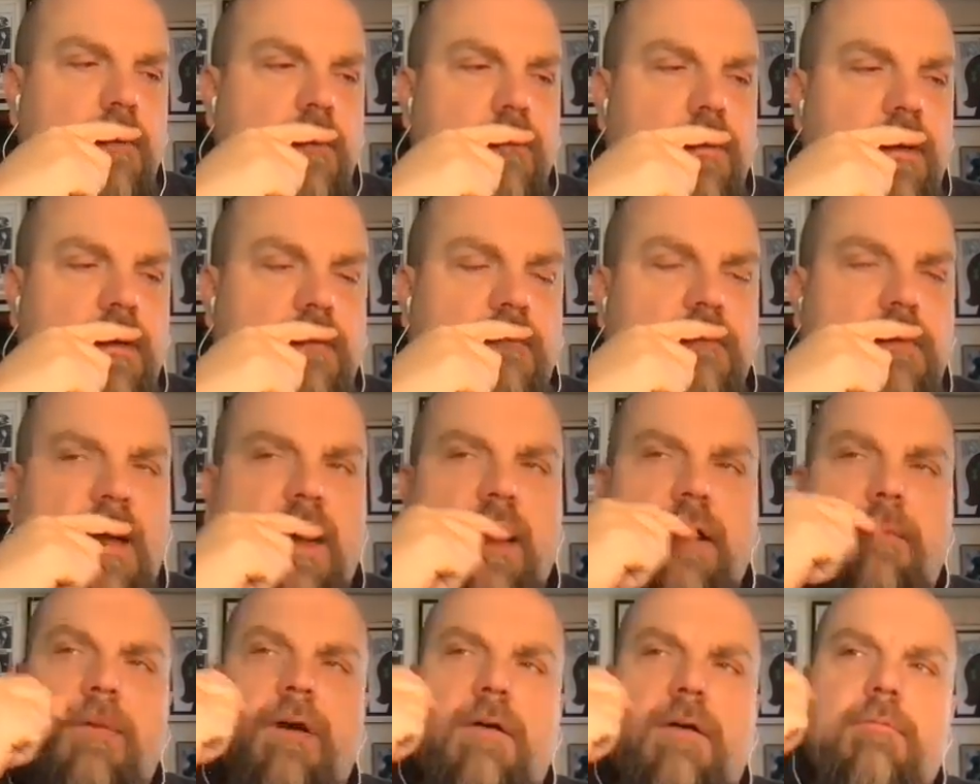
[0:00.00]
But
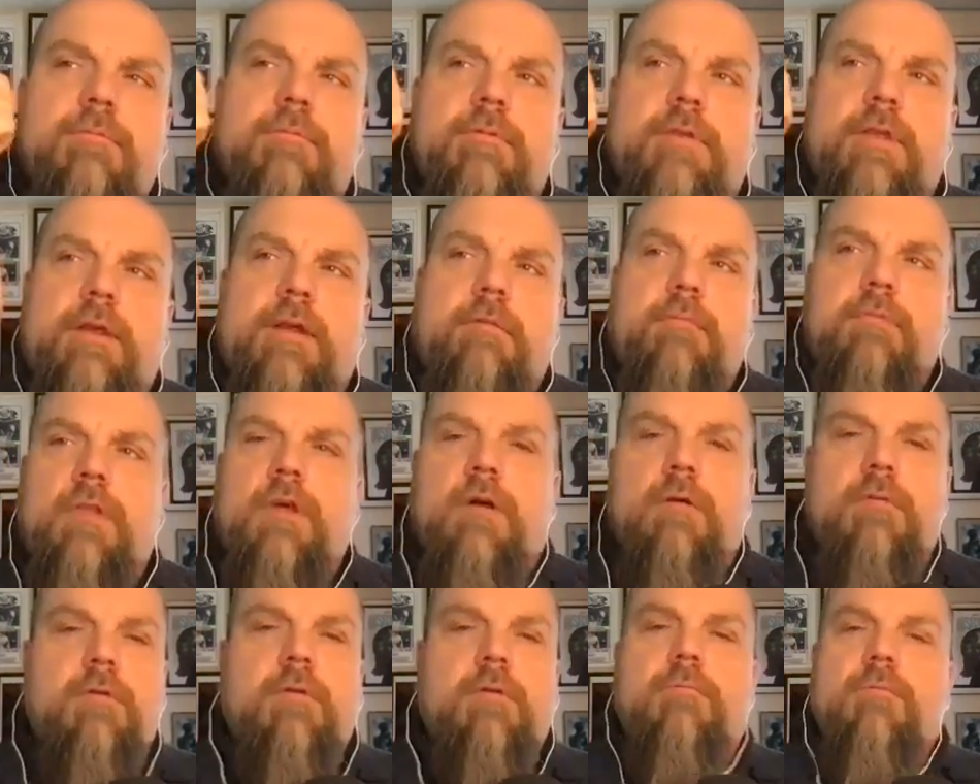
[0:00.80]
how about,
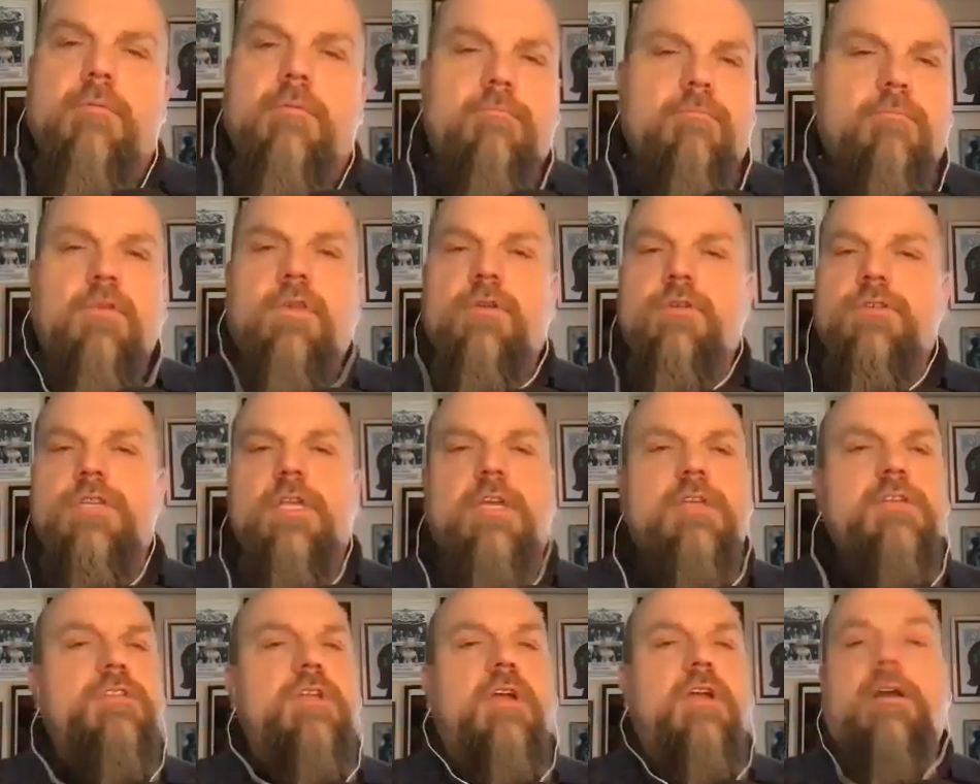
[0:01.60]

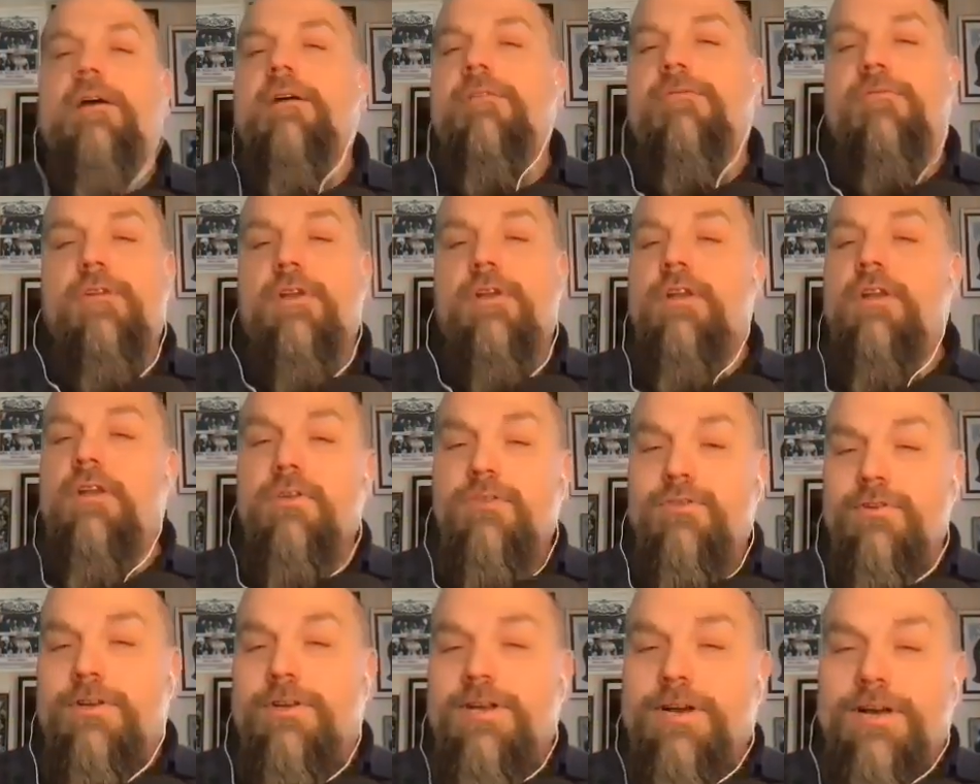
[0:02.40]
usually I start off with an
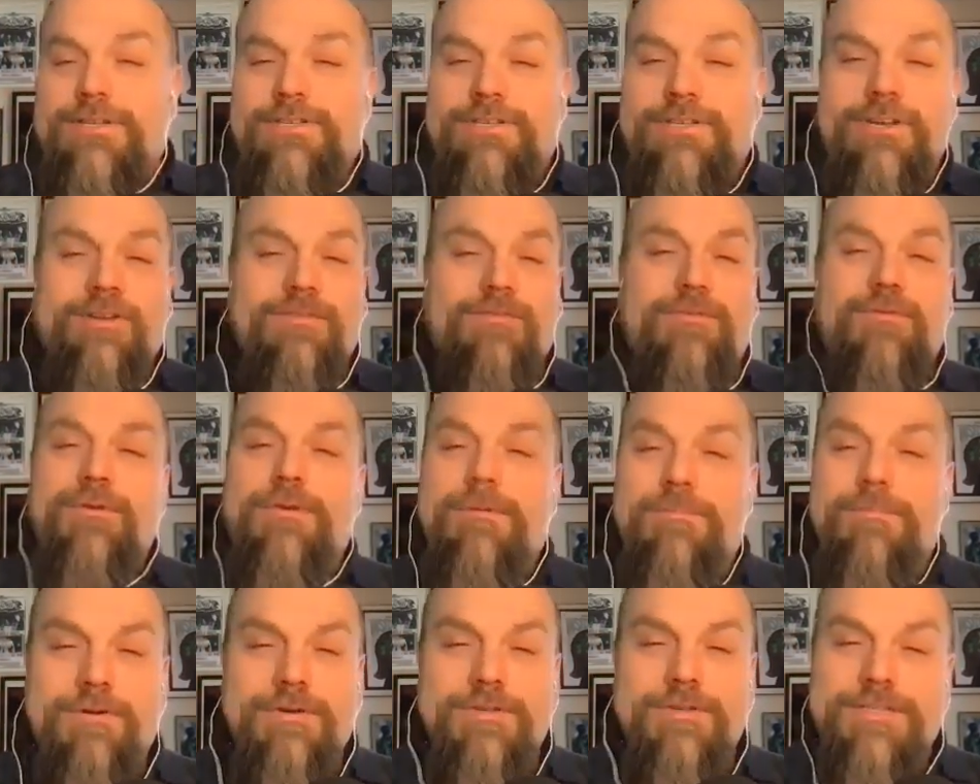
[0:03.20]
introduction of who
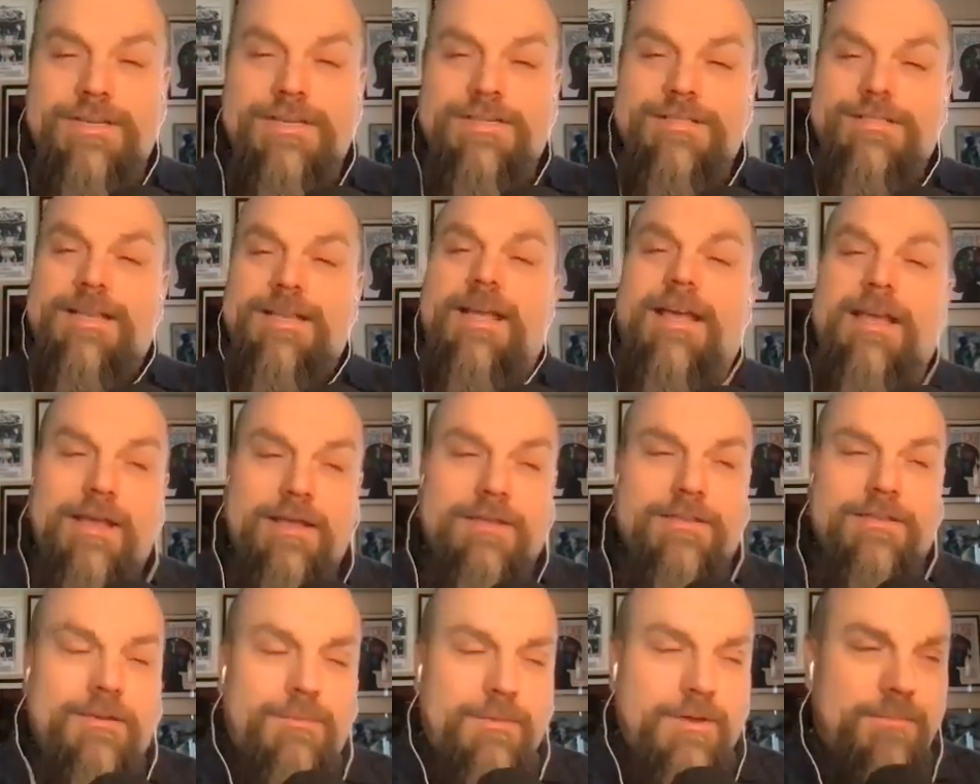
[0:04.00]
the person is, say,
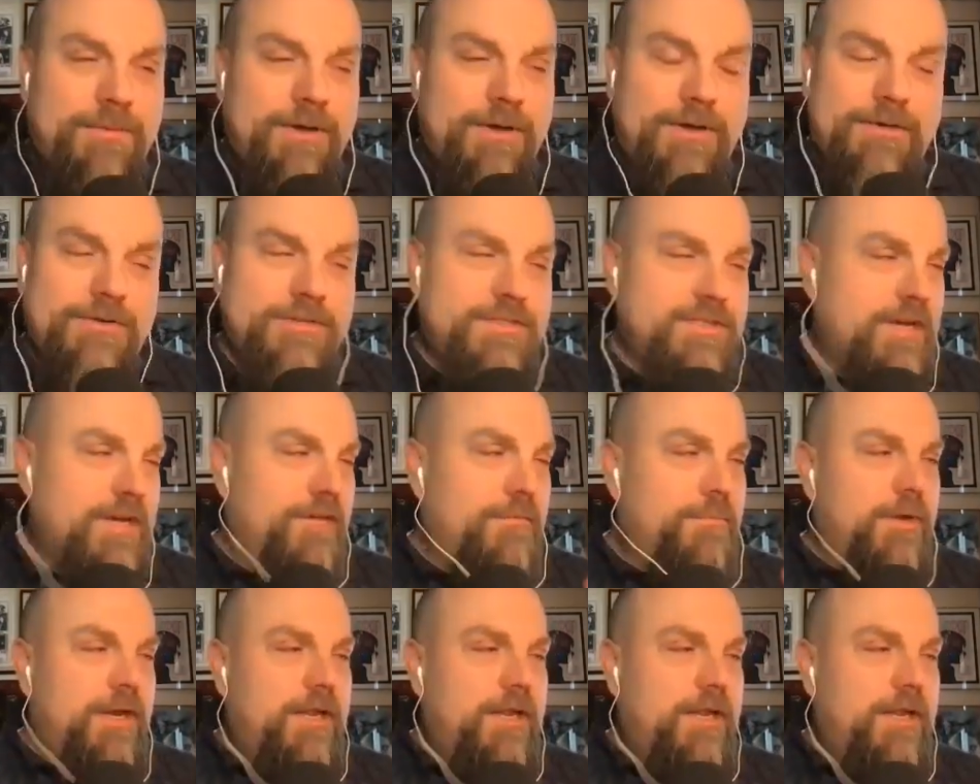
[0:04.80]
hey, tell me about yourself.